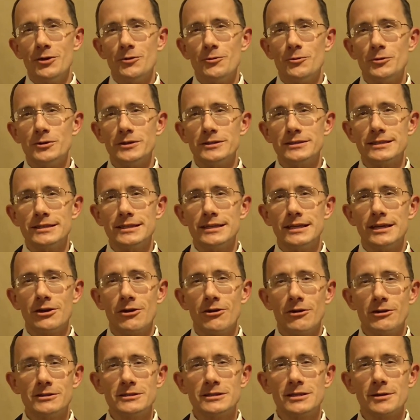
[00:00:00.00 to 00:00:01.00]
was the
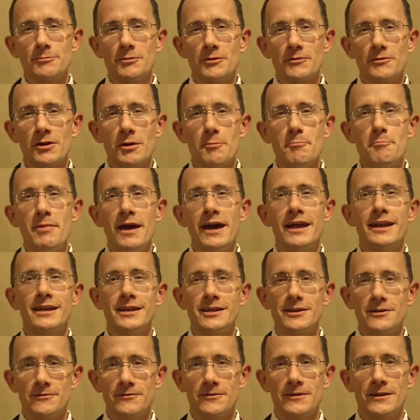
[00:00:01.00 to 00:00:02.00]
concept of
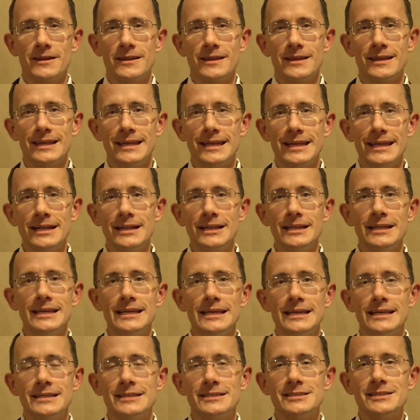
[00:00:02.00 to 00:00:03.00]
competitiveness, that
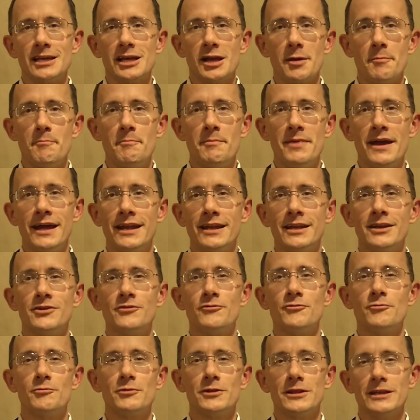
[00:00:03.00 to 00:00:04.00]
Italy is a competitive
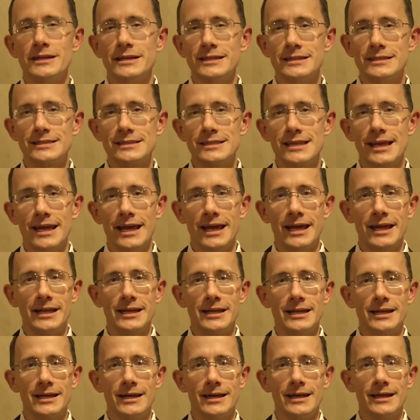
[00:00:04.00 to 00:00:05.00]
place
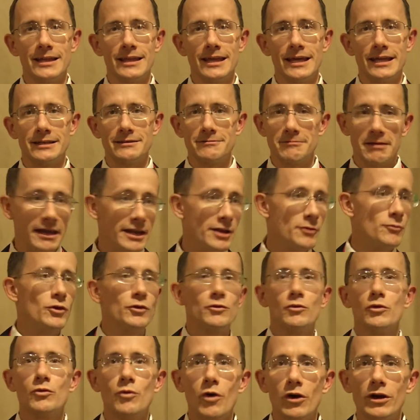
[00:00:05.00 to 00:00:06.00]
and uh, that
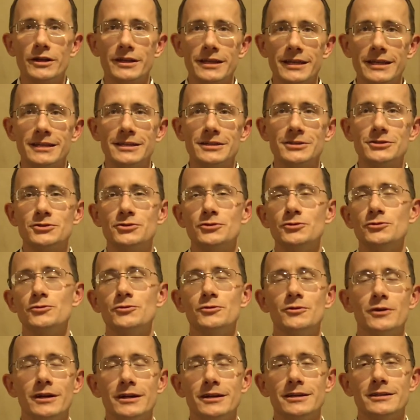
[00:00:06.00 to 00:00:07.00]
anyone would want then
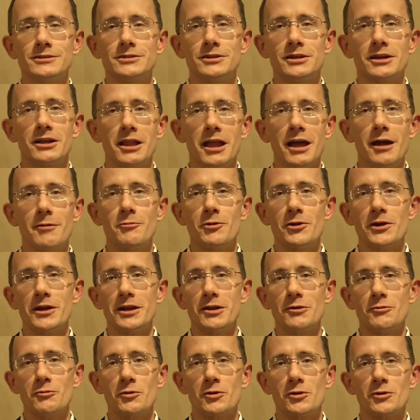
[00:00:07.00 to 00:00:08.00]
to, uh, to collaborate
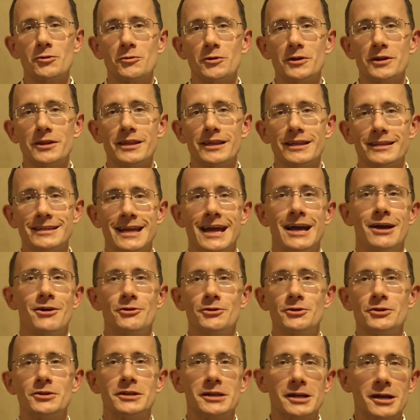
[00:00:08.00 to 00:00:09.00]
and work with
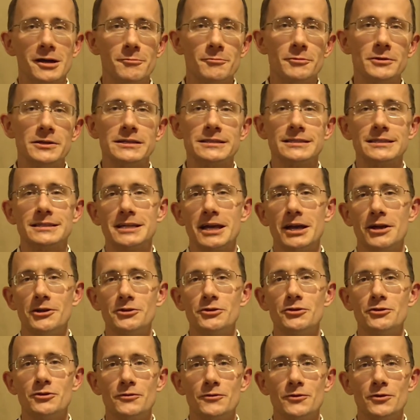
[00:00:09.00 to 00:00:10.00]
Italian companies,
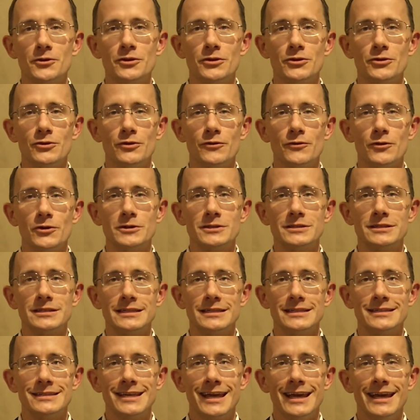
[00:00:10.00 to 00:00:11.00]
Italian
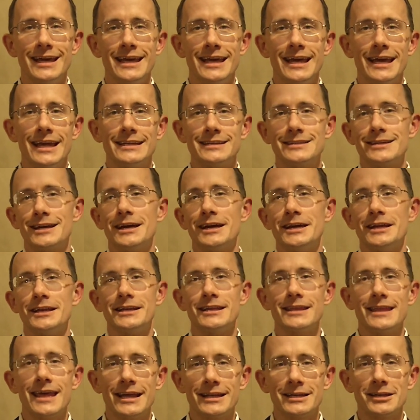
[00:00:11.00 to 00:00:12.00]
universities, and tie
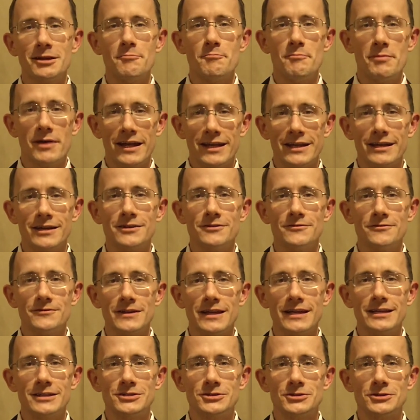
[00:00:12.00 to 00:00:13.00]
into that competitive
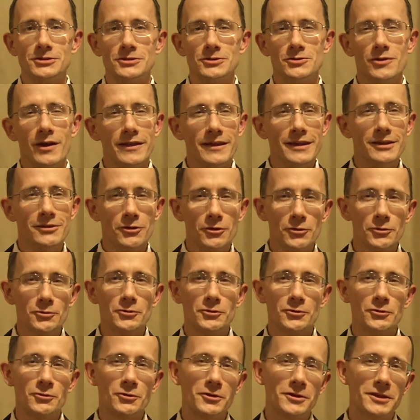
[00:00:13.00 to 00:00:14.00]
nature. So I think those
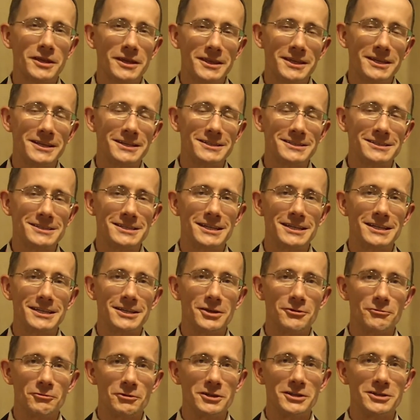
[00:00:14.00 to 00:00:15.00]
were sort of the things that,
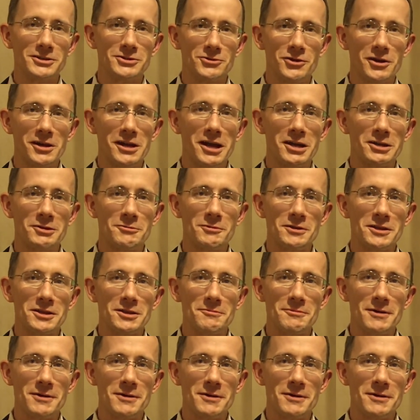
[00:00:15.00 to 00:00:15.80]
that really struck out to me in the